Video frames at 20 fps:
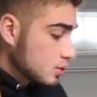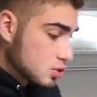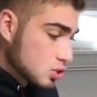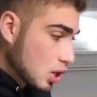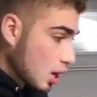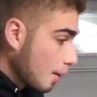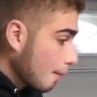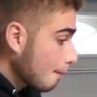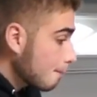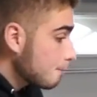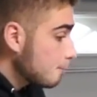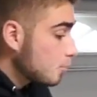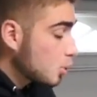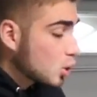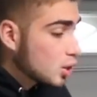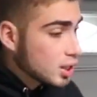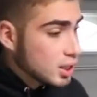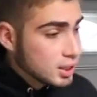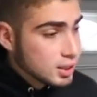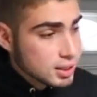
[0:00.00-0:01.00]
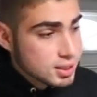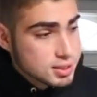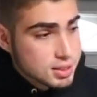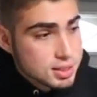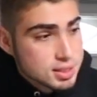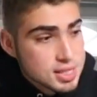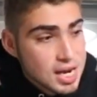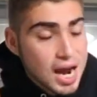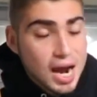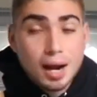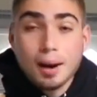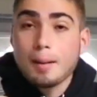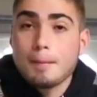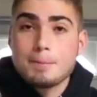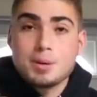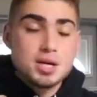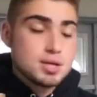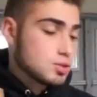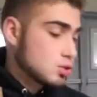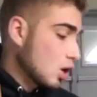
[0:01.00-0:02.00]
and start putting this entire
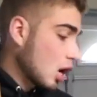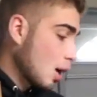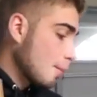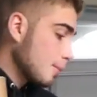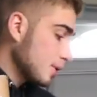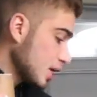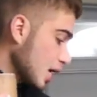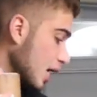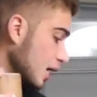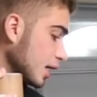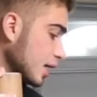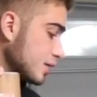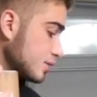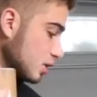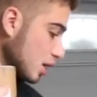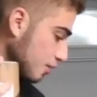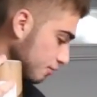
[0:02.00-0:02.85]
piece on. But yeah, guys,